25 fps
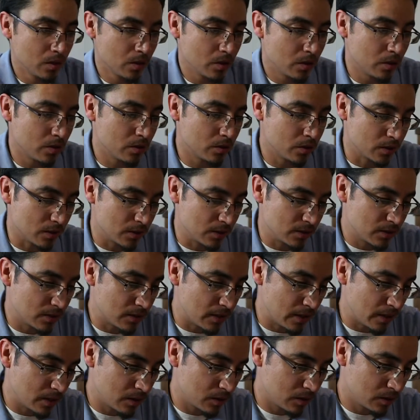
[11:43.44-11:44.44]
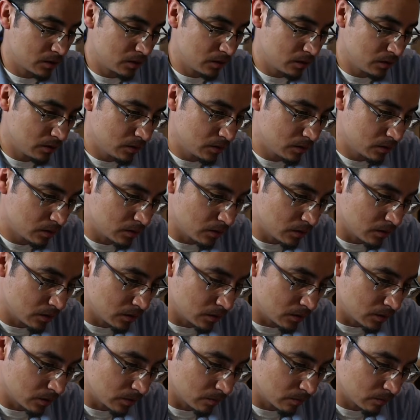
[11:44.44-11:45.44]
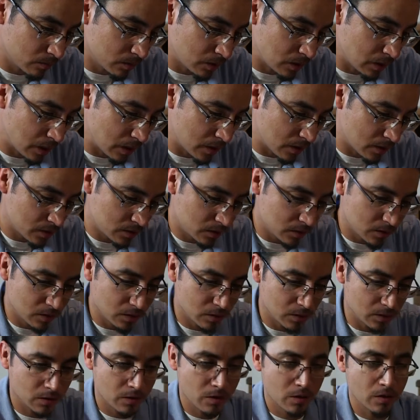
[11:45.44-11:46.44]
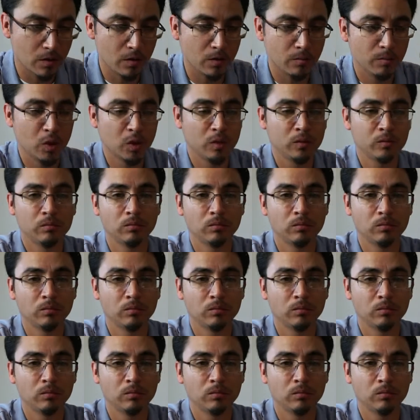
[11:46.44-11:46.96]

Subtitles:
Here's a Stanley classic thermo.